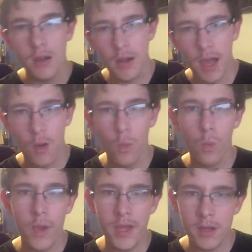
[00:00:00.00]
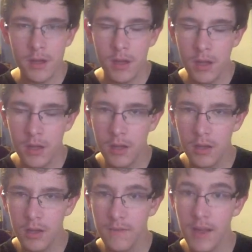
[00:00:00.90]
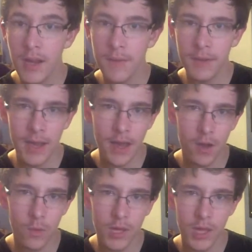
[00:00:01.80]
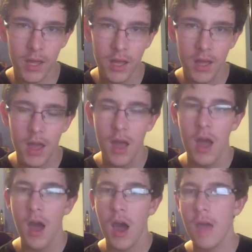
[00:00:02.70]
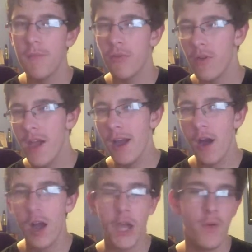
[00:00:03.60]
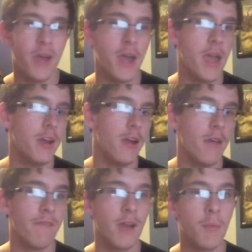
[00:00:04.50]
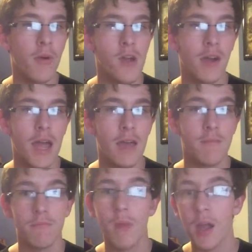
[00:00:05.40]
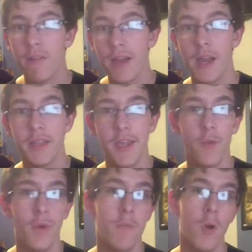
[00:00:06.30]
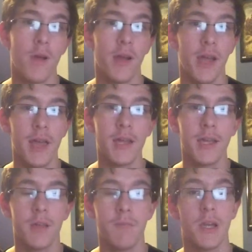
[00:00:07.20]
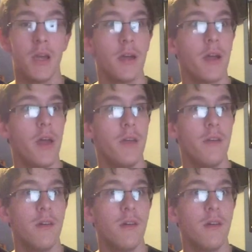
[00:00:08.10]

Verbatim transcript: Now, when that comes out, I plan on doing a let's play on that, much like I did with Pokemon X, because I,